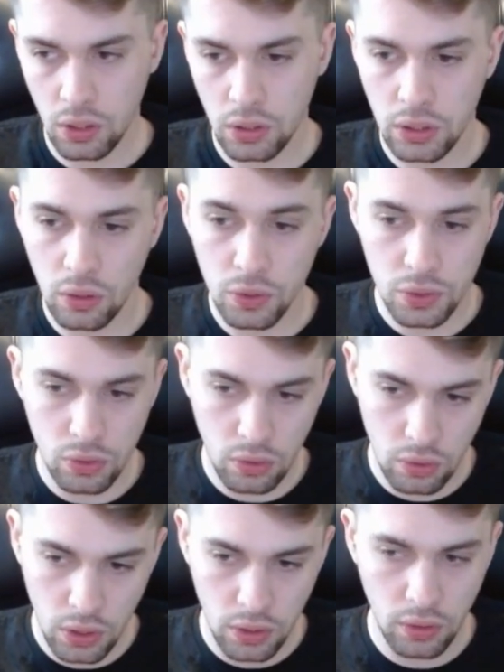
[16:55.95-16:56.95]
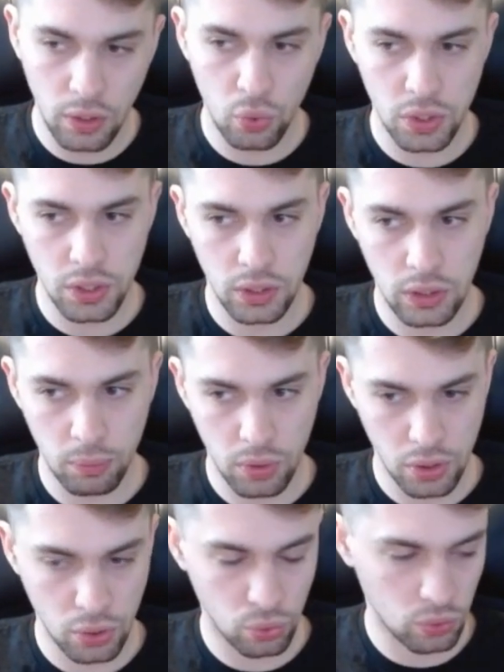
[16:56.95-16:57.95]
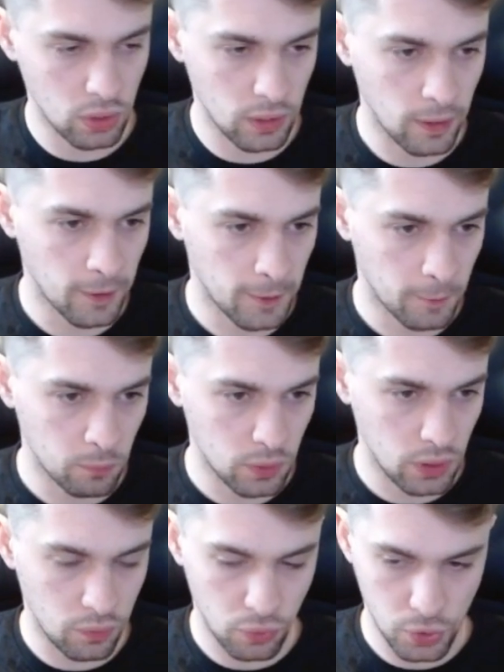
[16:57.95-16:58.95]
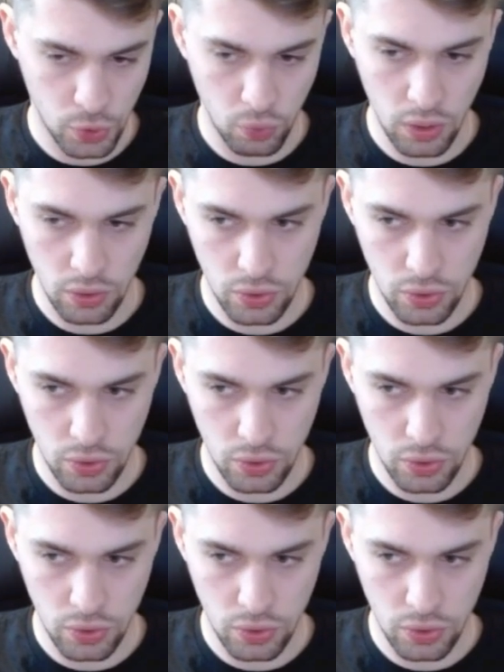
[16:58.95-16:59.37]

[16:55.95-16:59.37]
and also increasing the pressure to the e4 square.